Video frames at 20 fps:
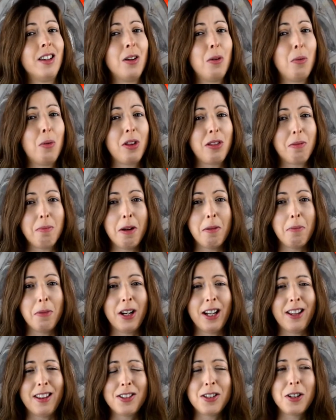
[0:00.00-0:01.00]
with my
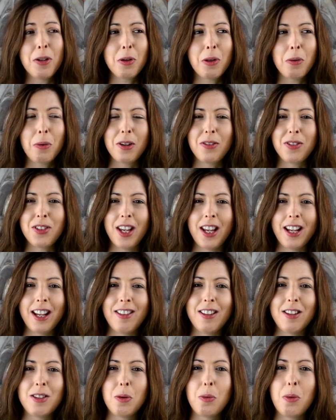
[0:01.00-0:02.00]
money. There's no other way of saying it.
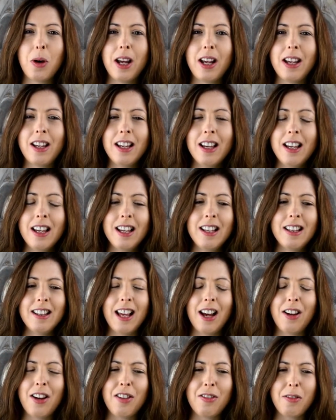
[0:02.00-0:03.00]
There's a way
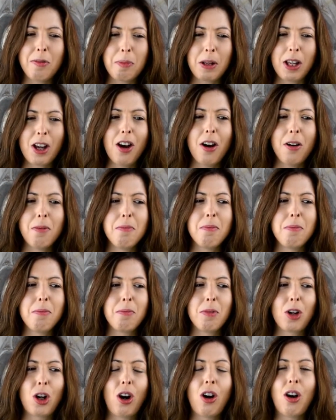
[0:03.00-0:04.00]
I've
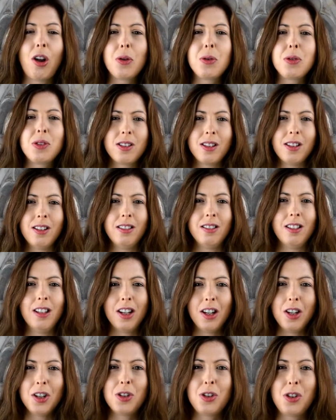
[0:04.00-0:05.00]
become closer
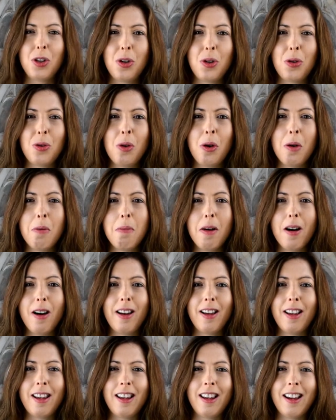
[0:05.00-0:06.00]
to
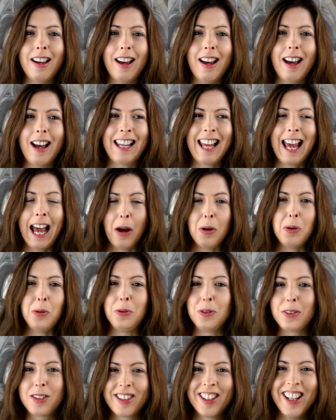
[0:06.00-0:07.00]
my
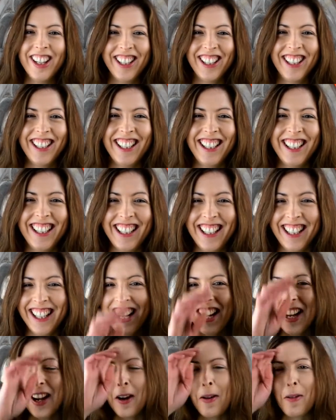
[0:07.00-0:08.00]
accounts,
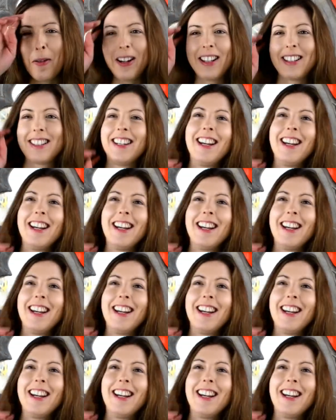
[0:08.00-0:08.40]
which